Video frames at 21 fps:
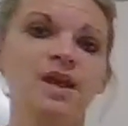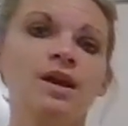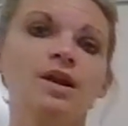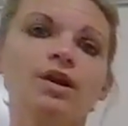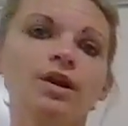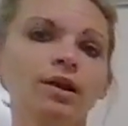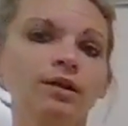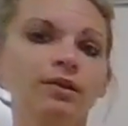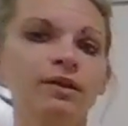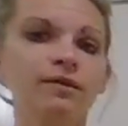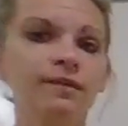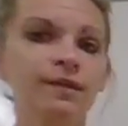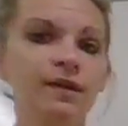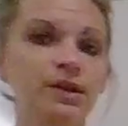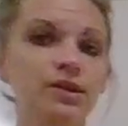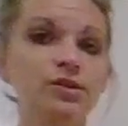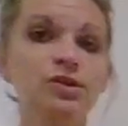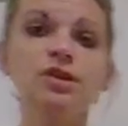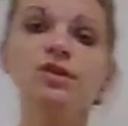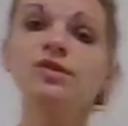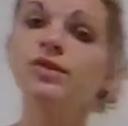Early
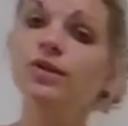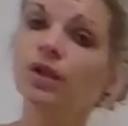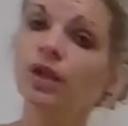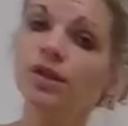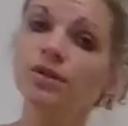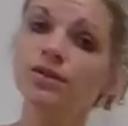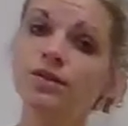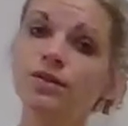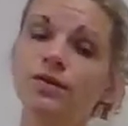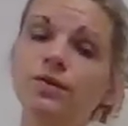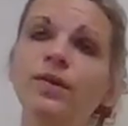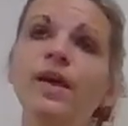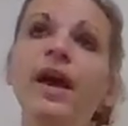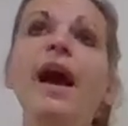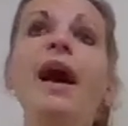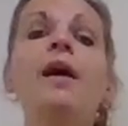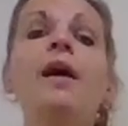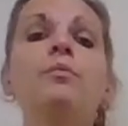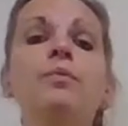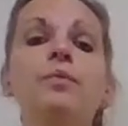finishers, you'll get to do that.